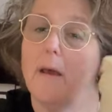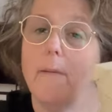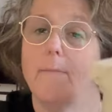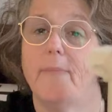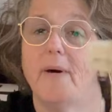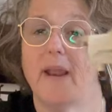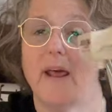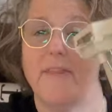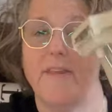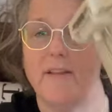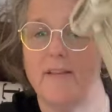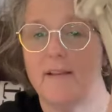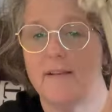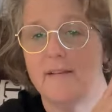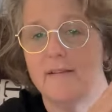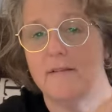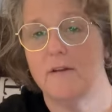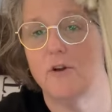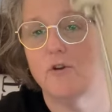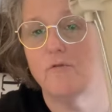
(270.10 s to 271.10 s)
But I think this
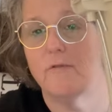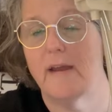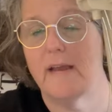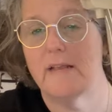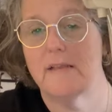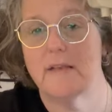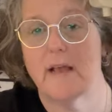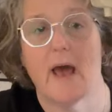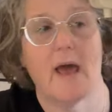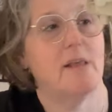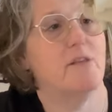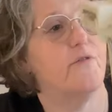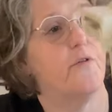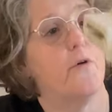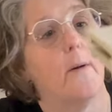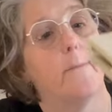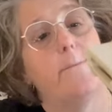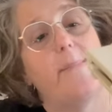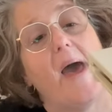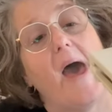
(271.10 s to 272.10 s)
is a great size for
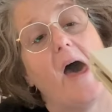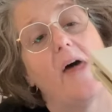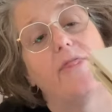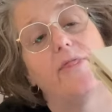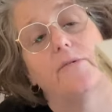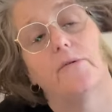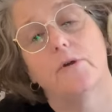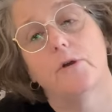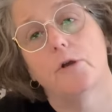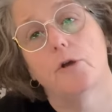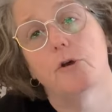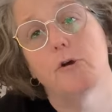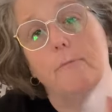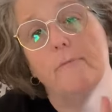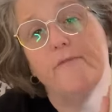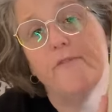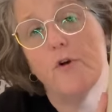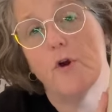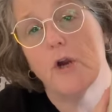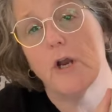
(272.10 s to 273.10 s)
a bathroom,
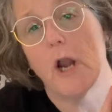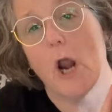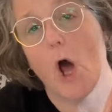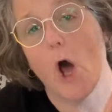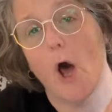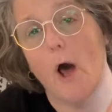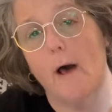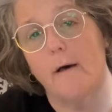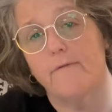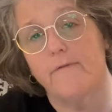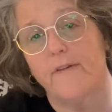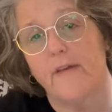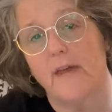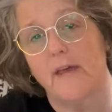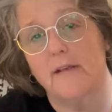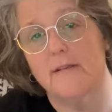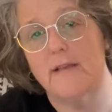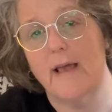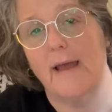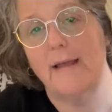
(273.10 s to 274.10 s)
for an
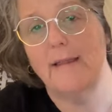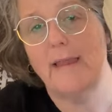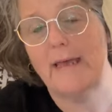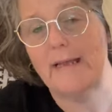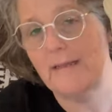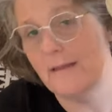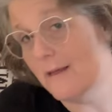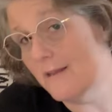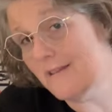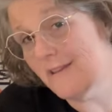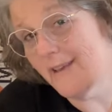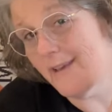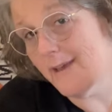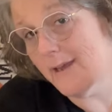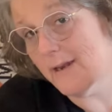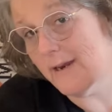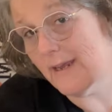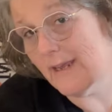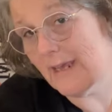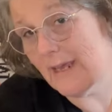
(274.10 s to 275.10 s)
office. I like the
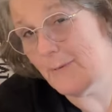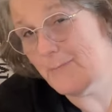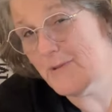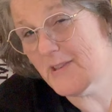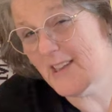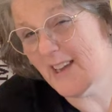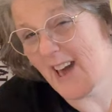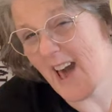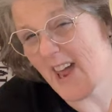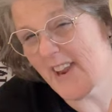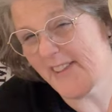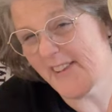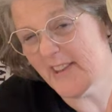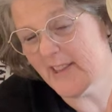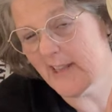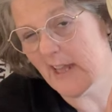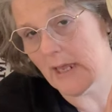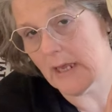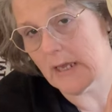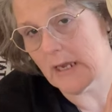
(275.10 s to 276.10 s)
lid. It keeps the kind of the
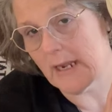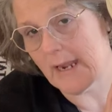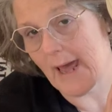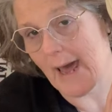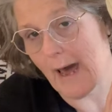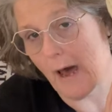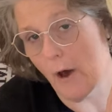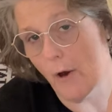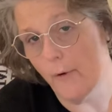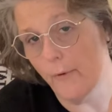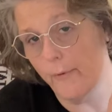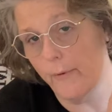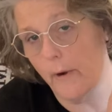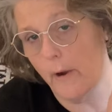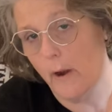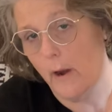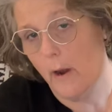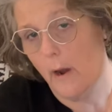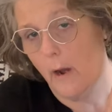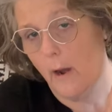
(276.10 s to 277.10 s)
stinky down.
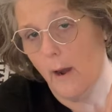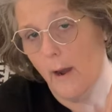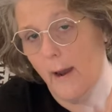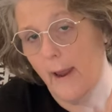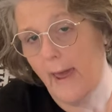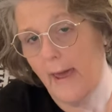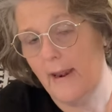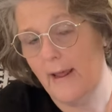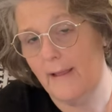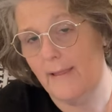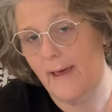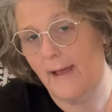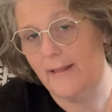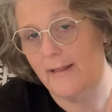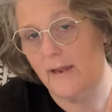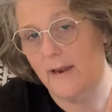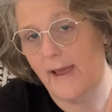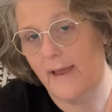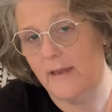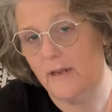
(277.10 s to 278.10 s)
And I like
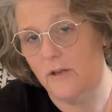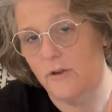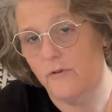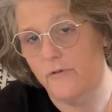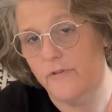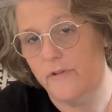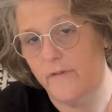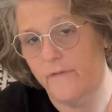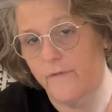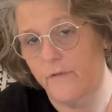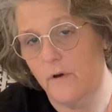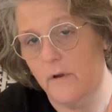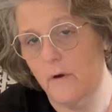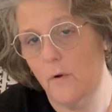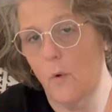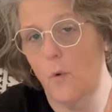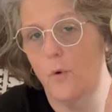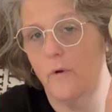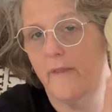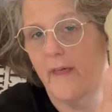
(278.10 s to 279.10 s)
that I can use the foot
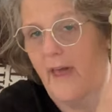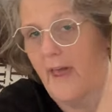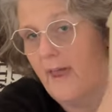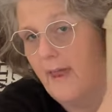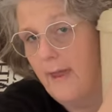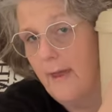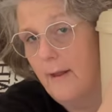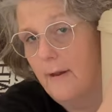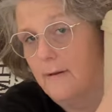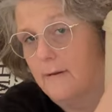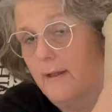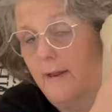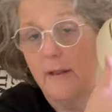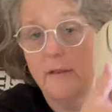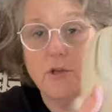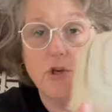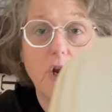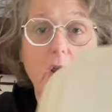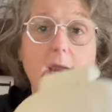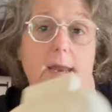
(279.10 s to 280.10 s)
or the hand. And
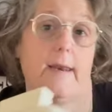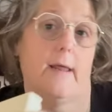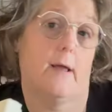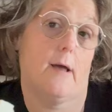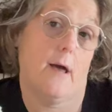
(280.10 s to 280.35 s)
it's great. And it